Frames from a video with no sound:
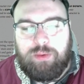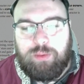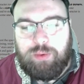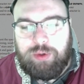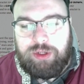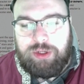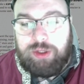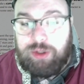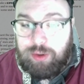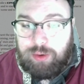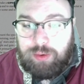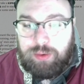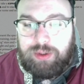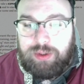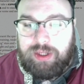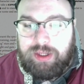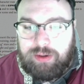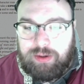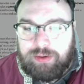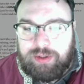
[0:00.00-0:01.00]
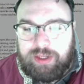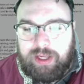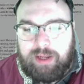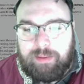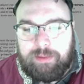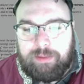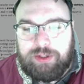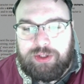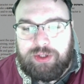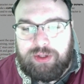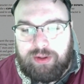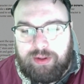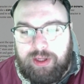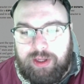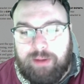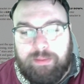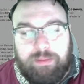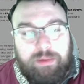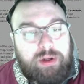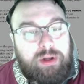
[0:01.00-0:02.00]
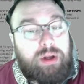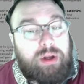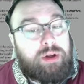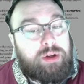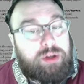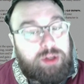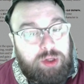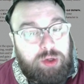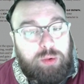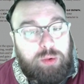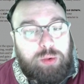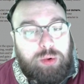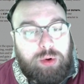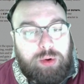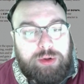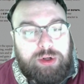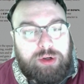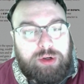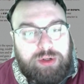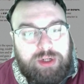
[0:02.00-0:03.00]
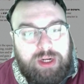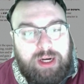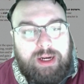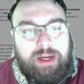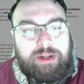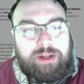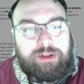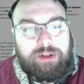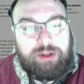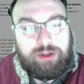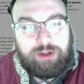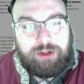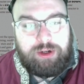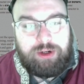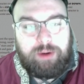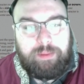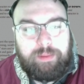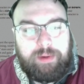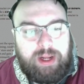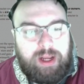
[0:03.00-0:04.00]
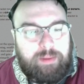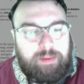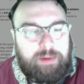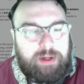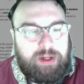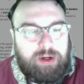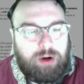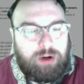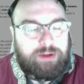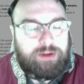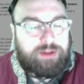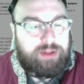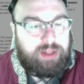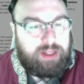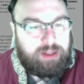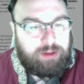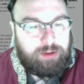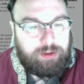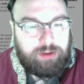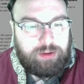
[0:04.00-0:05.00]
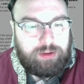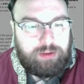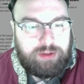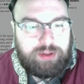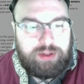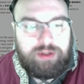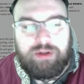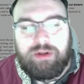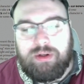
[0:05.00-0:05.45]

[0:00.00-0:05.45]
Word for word: When you deal damage to them, you roll your die to determine how many hearts they lose.